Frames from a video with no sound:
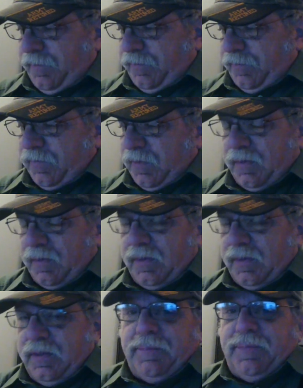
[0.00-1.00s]
Yeah,
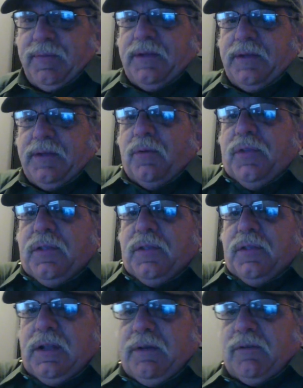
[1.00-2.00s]
I don't think they'll ever come
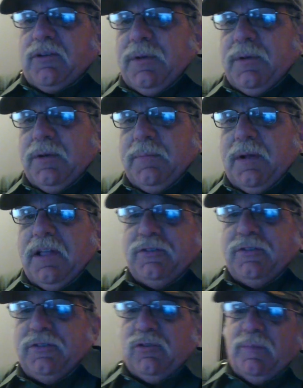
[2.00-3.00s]
into my live stream. They're
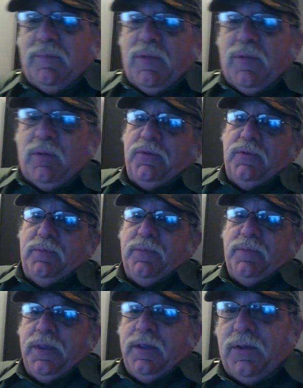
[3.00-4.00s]
both, well, he
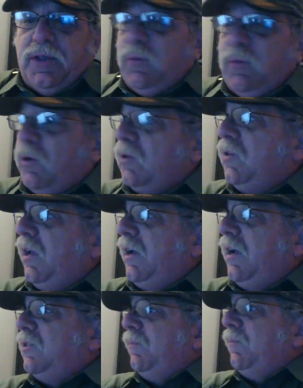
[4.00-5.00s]
works nights, so
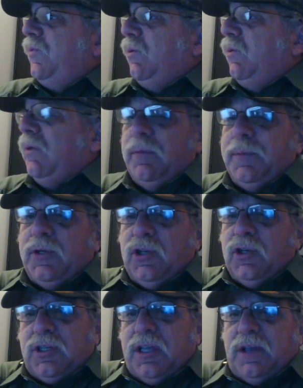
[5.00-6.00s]
he'll be just getting
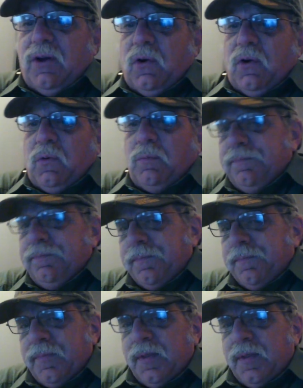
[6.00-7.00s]
home
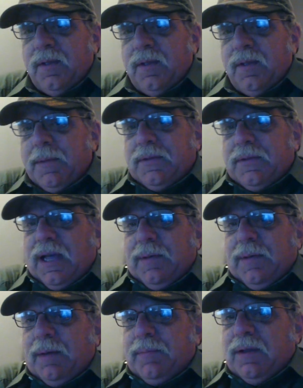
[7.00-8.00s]
about the time I'm getting
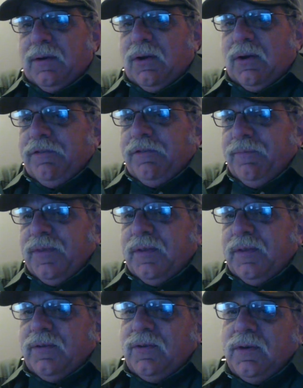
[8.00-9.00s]
off.
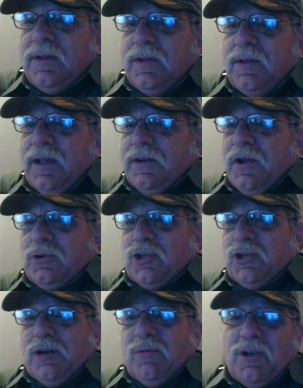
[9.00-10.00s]
I know she won't come
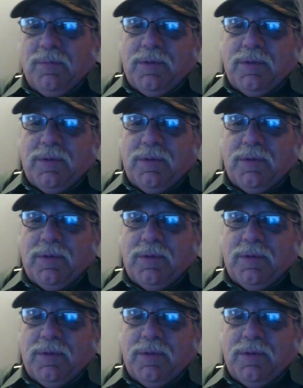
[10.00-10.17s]
into it.